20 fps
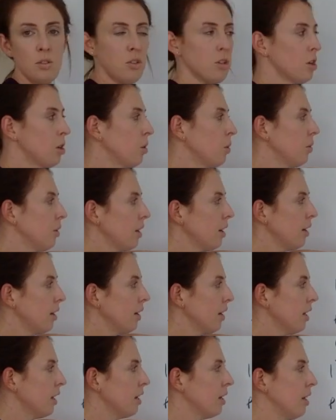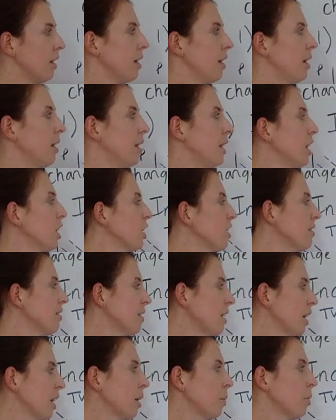So again, an increase in
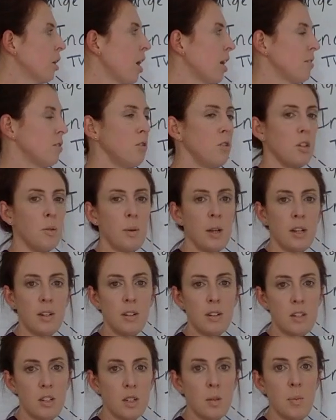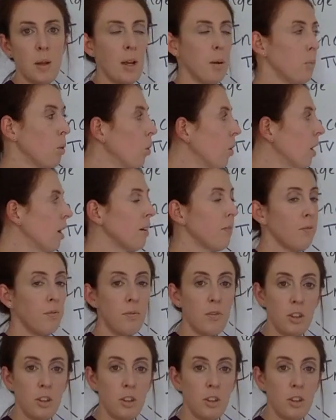income causes you to demand more.